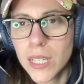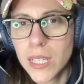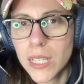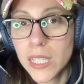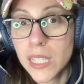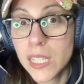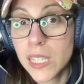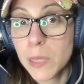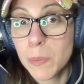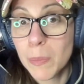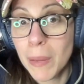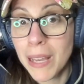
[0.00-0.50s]

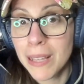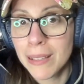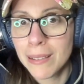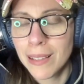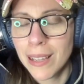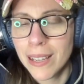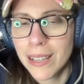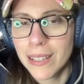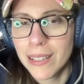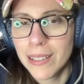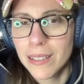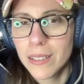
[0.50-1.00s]

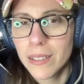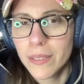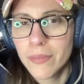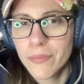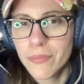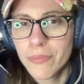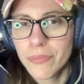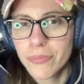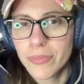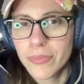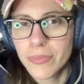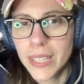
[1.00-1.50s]
spotlighted
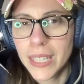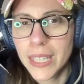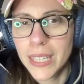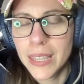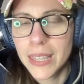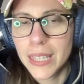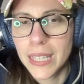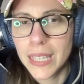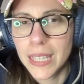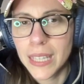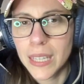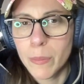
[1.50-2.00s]

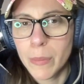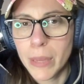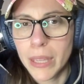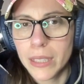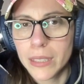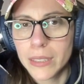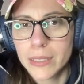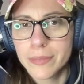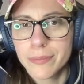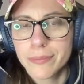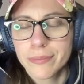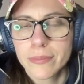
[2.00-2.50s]
in the
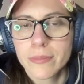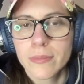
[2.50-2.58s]
email